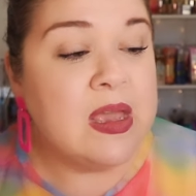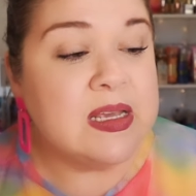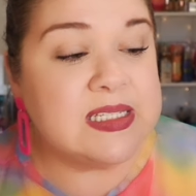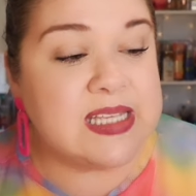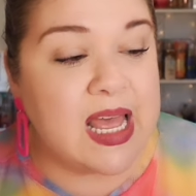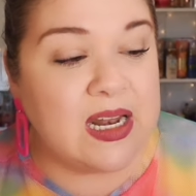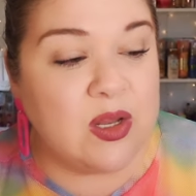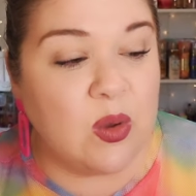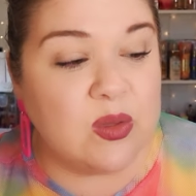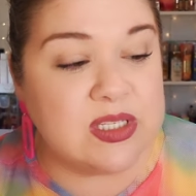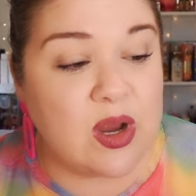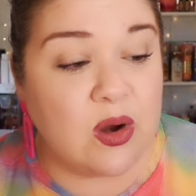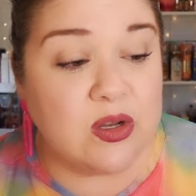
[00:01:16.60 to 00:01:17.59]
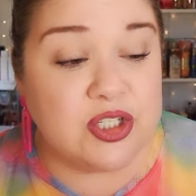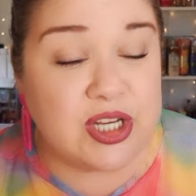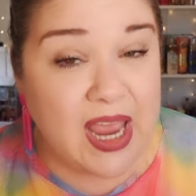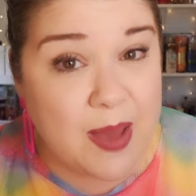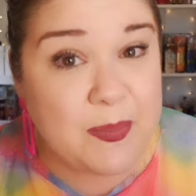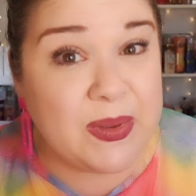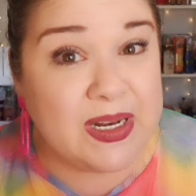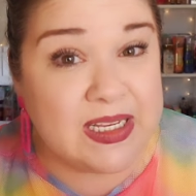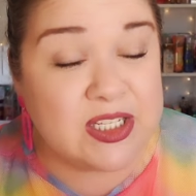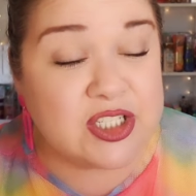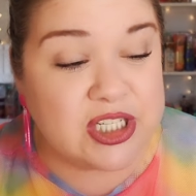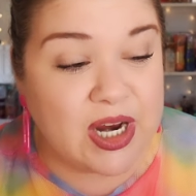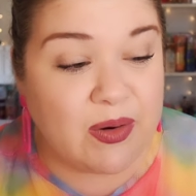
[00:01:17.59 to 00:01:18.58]
Scent notes are
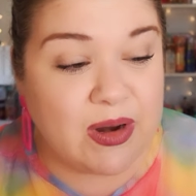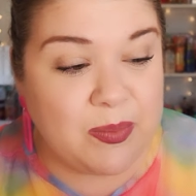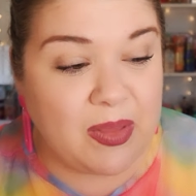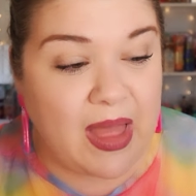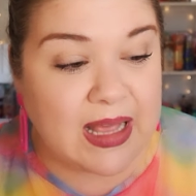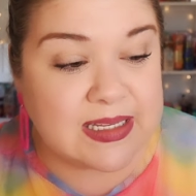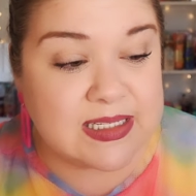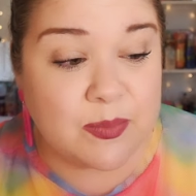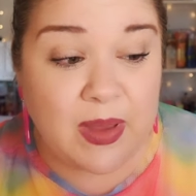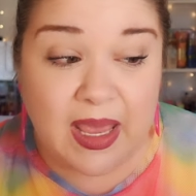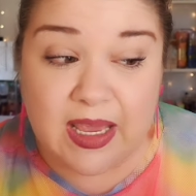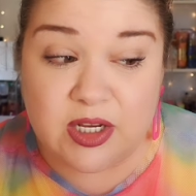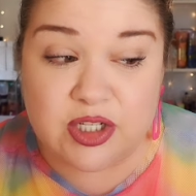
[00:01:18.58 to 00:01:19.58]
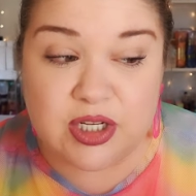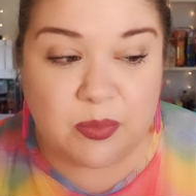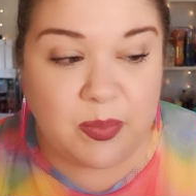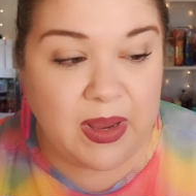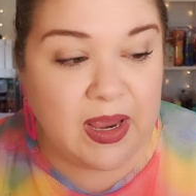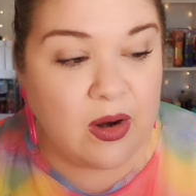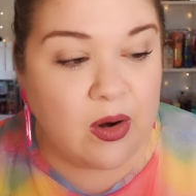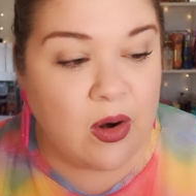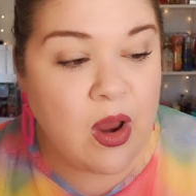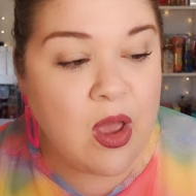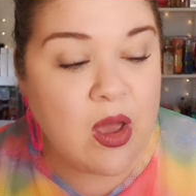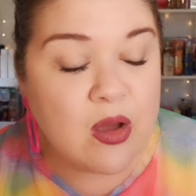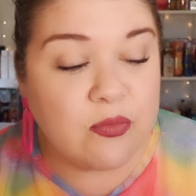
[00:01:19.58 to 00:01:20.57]
Japanese Cherry Blossom, Asian
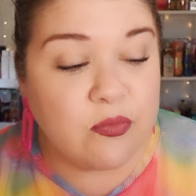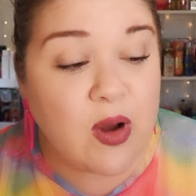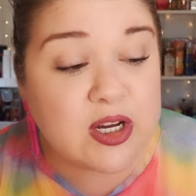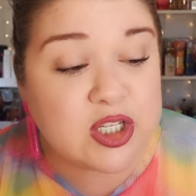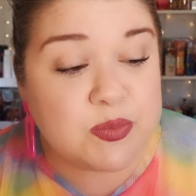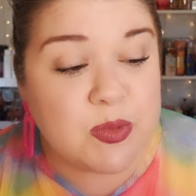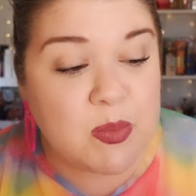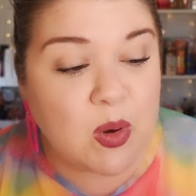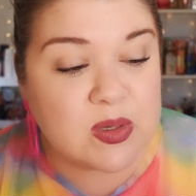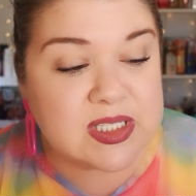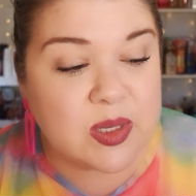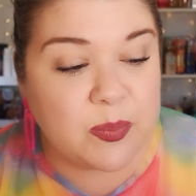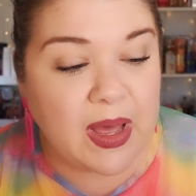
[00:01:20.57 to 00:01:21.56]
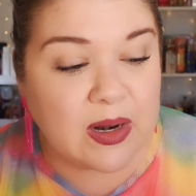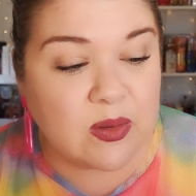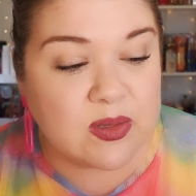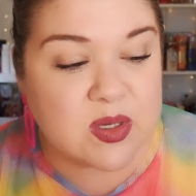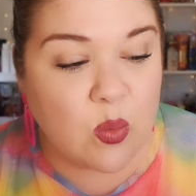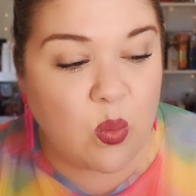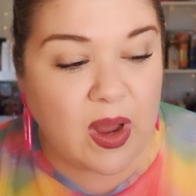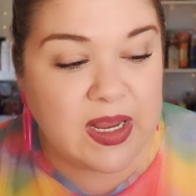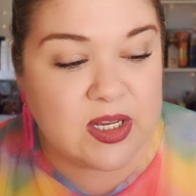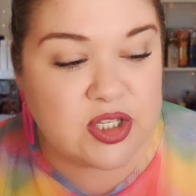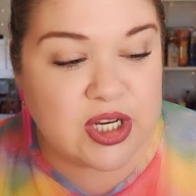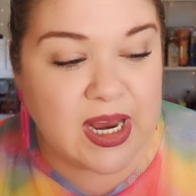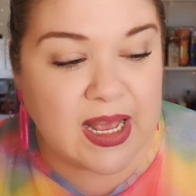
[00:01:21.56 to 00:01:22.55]
Pear, Fresh Mimosa Petals,
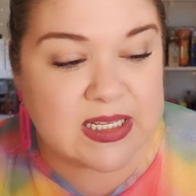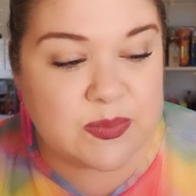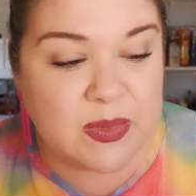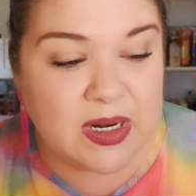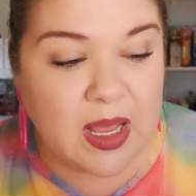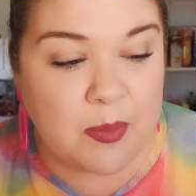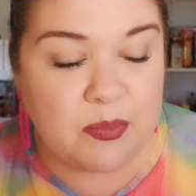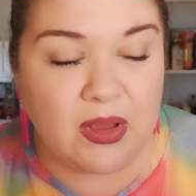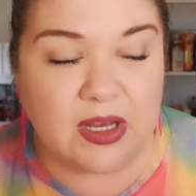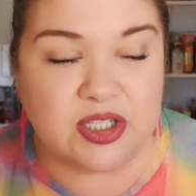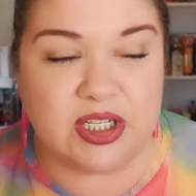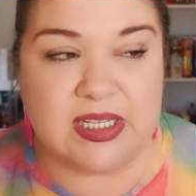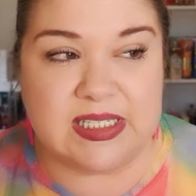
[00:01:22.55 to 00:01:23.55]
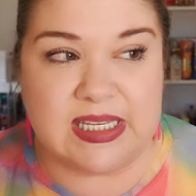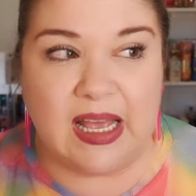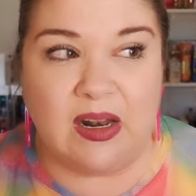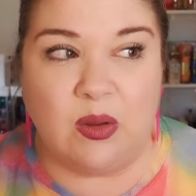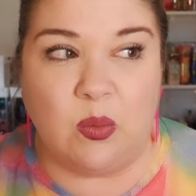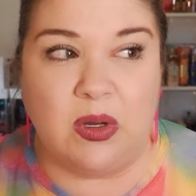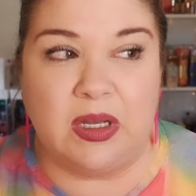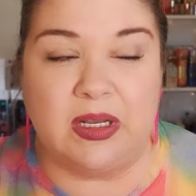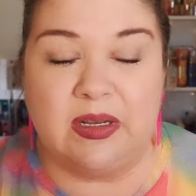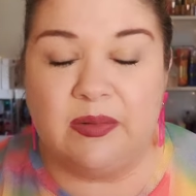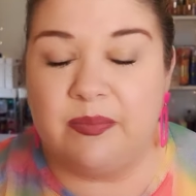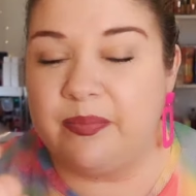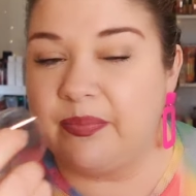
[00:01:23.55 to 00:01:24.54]
White Jasmine, and Blushing
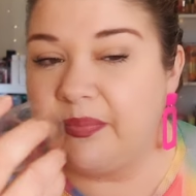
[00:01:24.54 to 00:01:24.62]
Sandalwood.